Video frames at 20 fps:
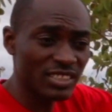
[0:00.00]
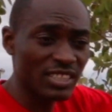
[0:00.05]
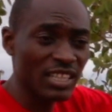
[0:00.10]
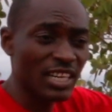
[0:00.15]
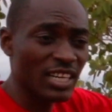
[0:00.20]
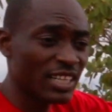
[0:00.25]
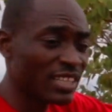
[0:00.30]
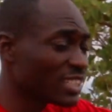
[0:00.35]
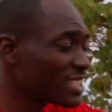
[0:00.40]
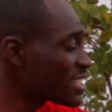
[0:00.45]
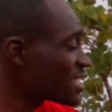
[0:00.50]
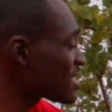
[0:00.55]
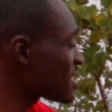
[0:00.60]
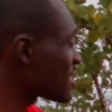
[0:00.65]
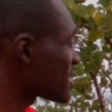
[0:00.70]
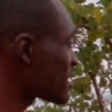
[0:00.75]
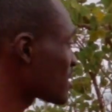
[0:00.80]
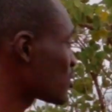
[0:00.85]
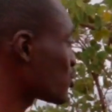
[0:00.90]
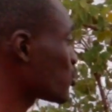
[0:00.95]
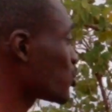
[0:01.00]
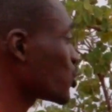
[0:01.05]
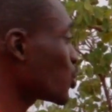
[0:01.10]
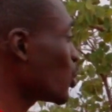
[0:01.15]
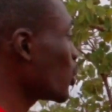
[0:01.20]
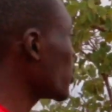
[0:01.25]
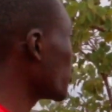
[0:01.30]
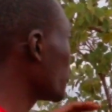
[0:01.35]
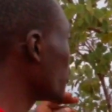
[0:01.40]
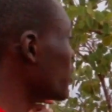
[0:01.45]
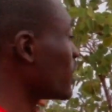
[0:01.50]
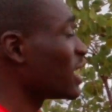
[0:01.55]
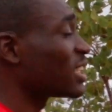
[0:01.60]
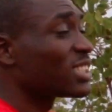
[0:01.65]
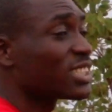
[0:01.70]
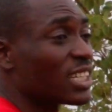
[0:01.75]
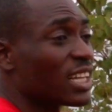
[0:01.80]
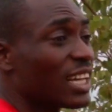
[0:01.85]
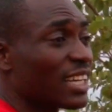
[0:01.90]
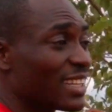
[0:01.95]
This is to show you
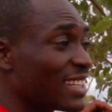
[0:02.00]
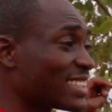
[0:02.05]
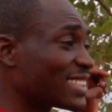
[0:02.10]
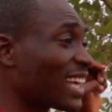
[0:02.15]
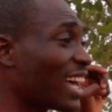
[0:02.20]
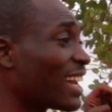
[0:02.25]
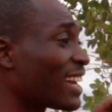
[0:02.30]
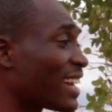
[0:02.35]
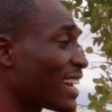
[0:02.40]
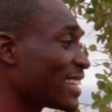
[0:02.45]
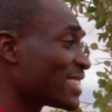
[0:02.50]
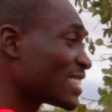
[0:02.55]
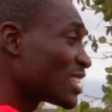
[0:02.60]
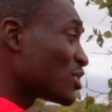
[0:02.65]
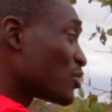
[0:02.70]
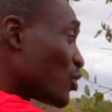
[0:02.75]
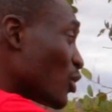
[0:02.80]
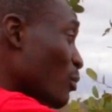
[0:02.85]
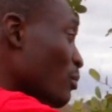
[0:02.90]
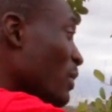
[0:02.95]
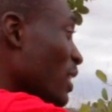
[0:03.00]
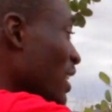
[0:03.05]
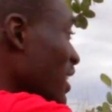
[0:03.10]
that the sun rises from the